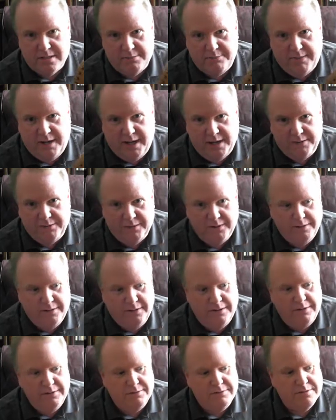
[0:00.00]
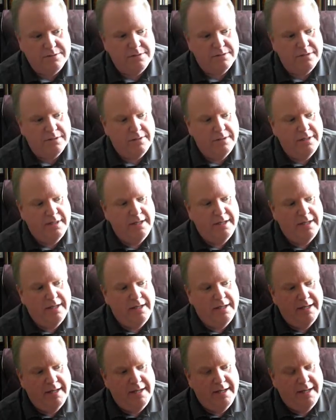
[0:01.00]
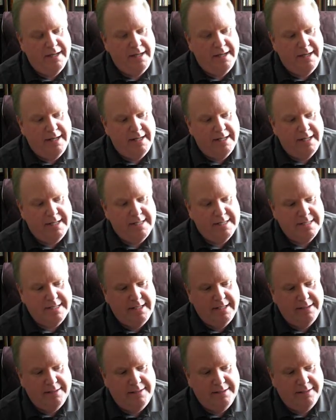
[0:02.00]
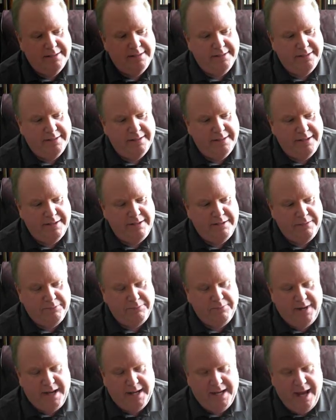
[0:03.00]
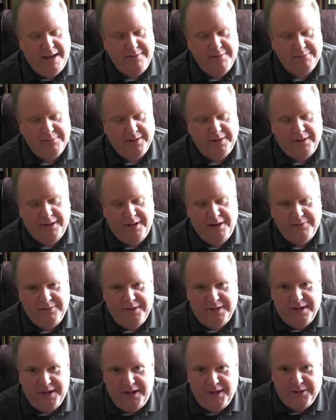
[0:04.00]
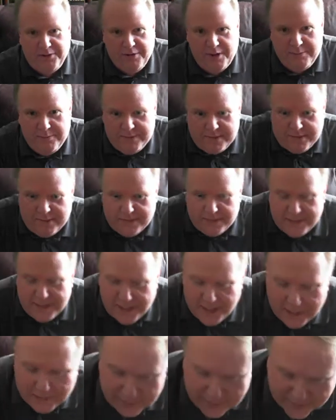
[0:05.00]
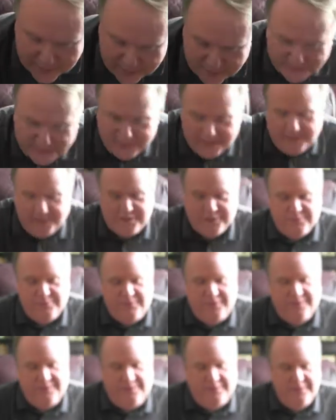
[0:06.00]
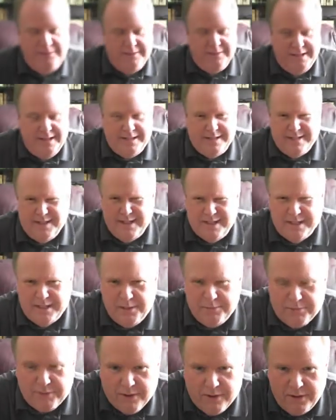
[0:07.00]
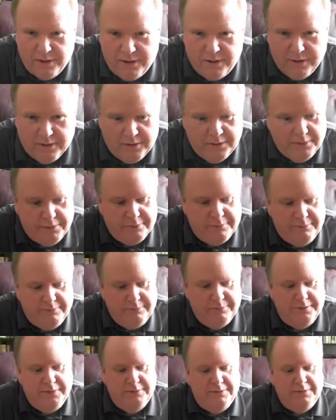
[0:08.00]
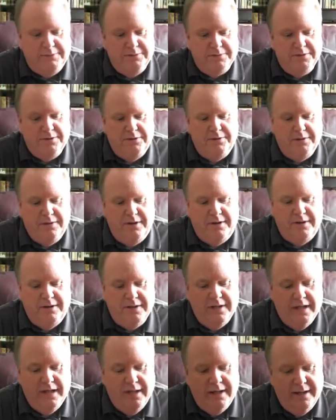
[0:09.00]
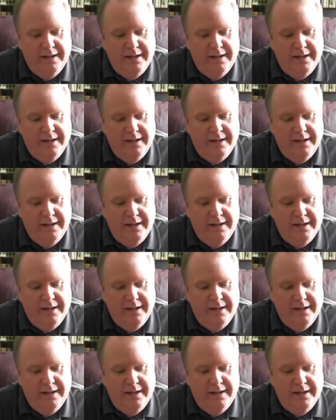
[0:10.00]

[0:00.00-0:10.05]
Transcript: is the model you used, and he said, when I gave him the glove, he kind of grimaced a tad bit, and I was wondering, did I say something wrong, or what was going on?